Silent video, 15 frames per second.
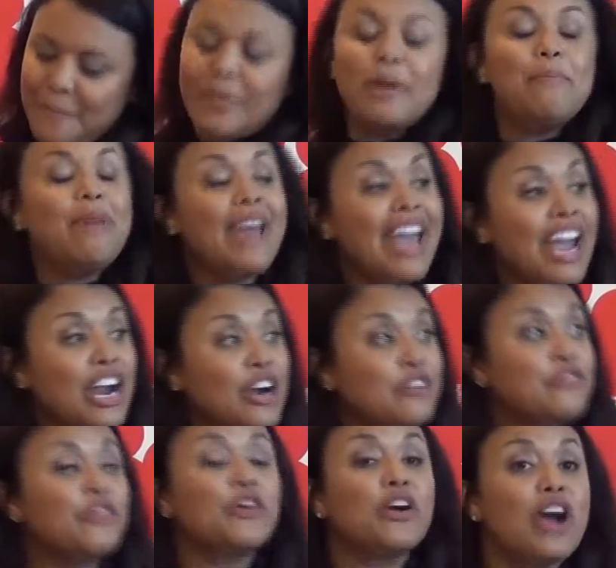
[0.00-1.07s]

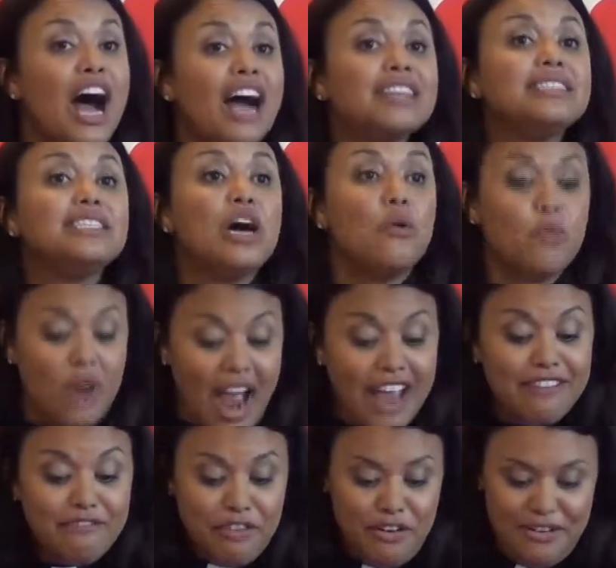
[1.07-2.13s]
Prepare for God's
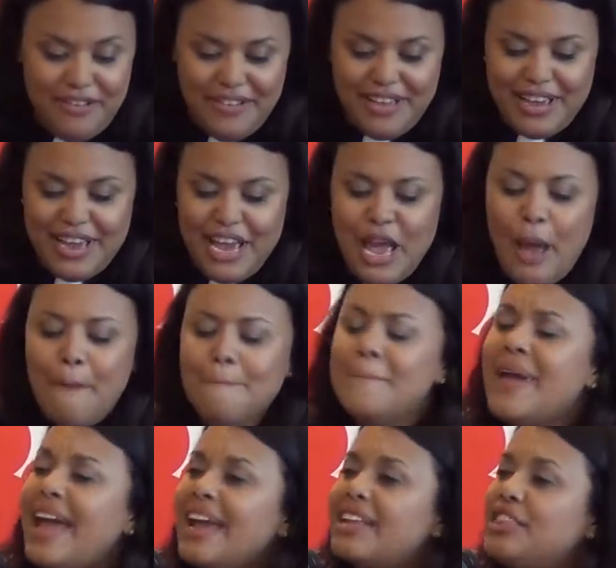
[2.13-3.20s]
arrival.
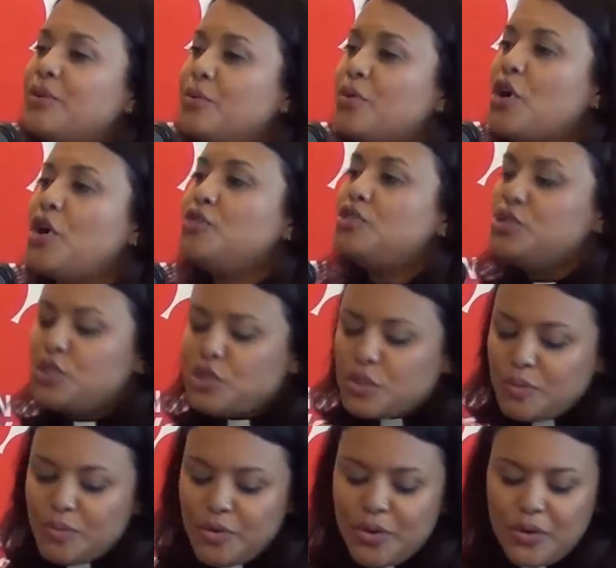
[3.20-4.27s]
Make the road
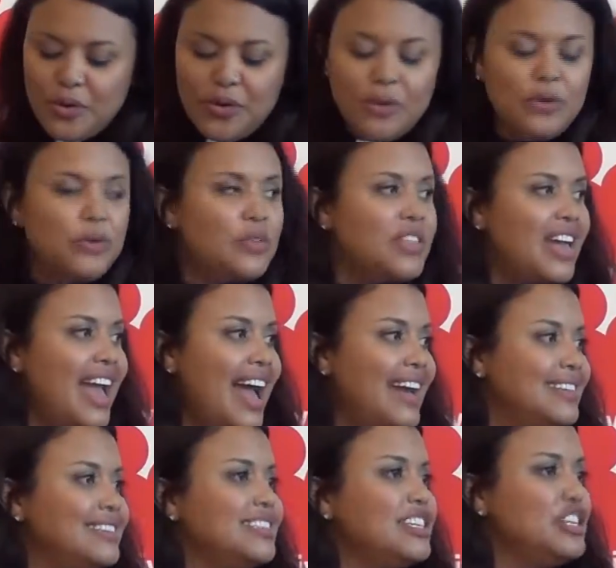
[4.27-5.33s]
smooth
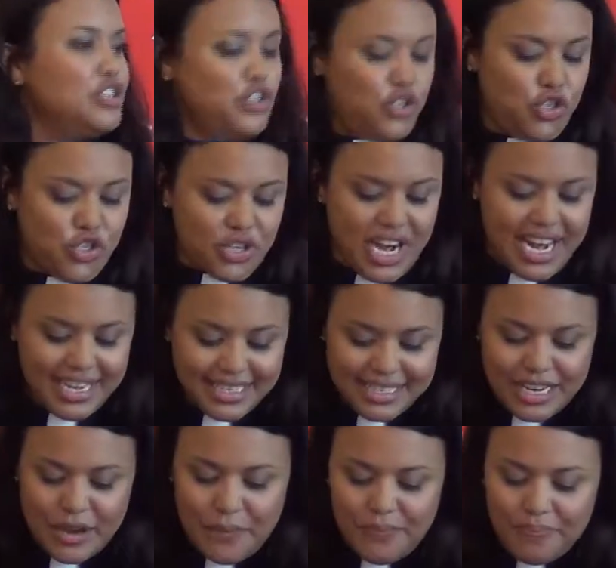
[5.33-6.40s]
and
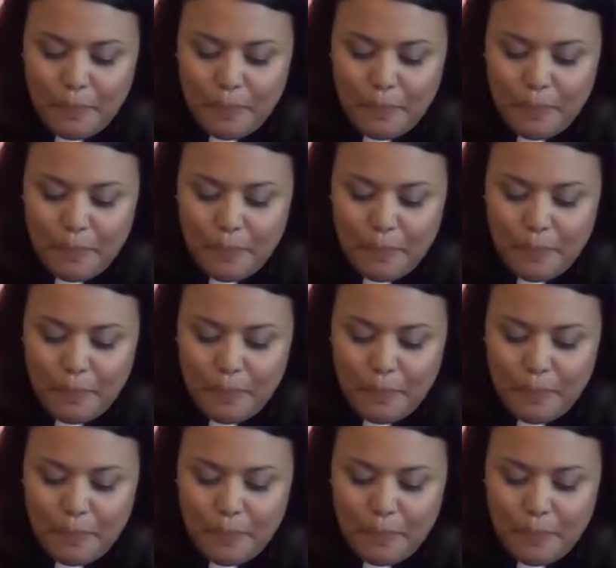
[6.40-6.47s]
straight.